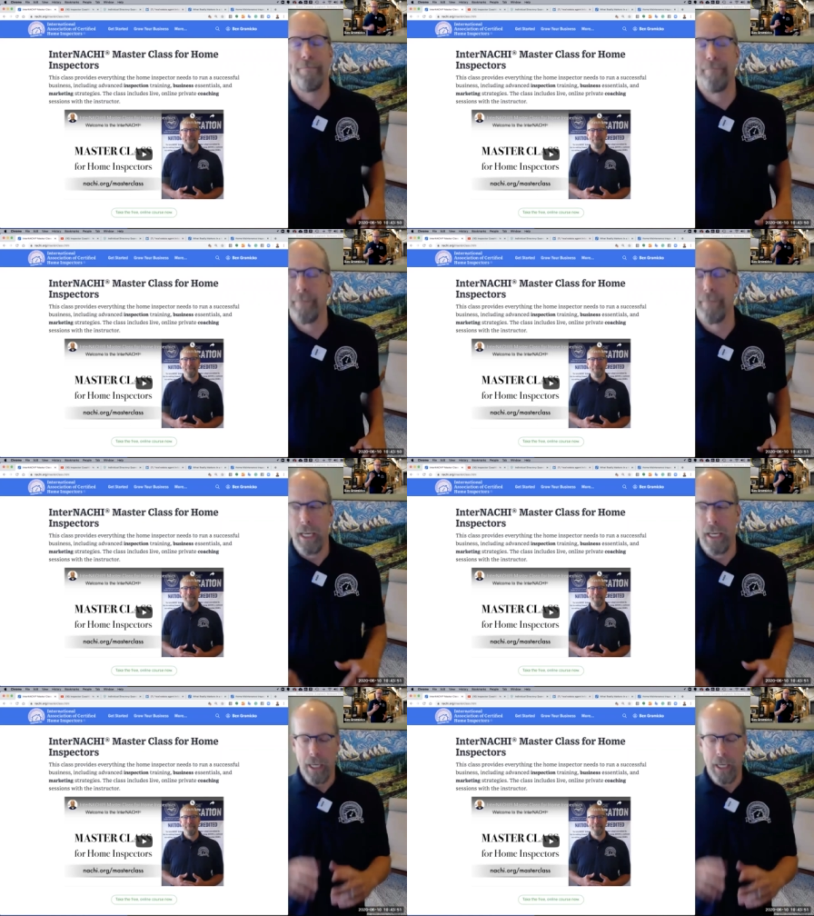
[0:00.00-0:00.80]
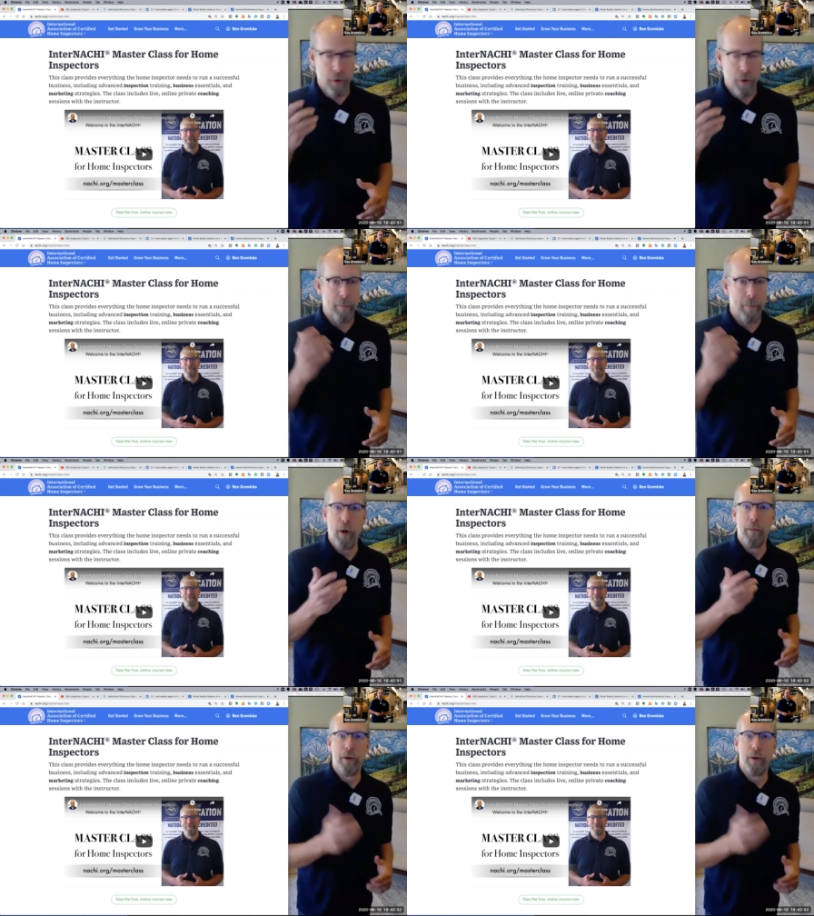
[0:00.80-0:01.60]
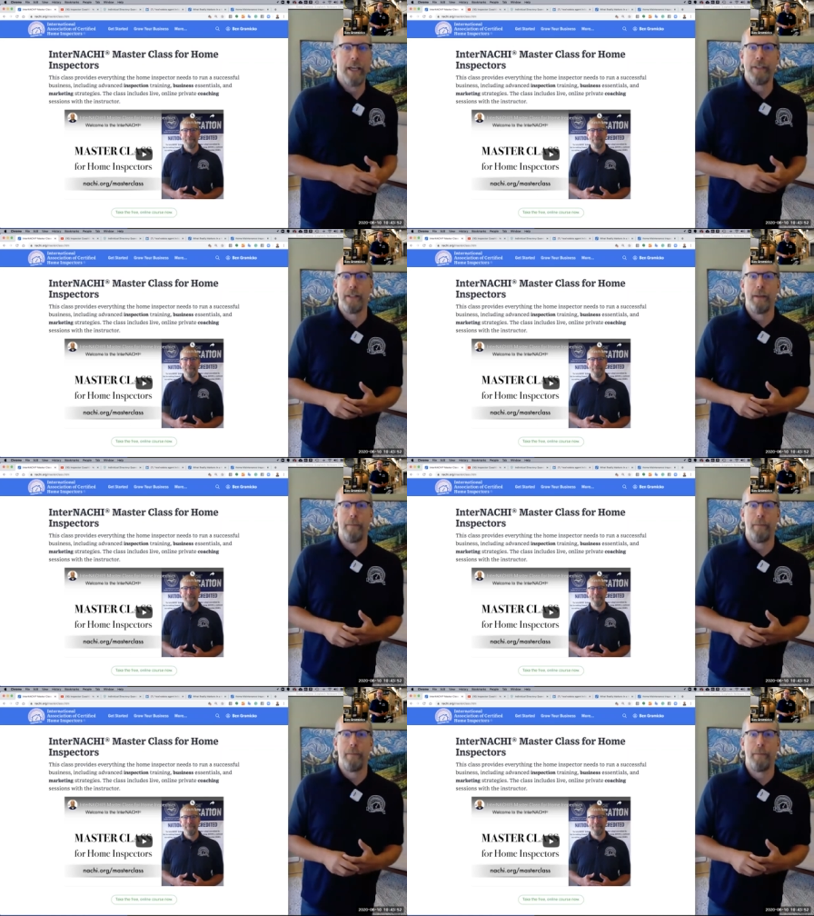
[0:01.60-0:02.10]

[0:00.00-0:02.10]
And so a mobile device is the best.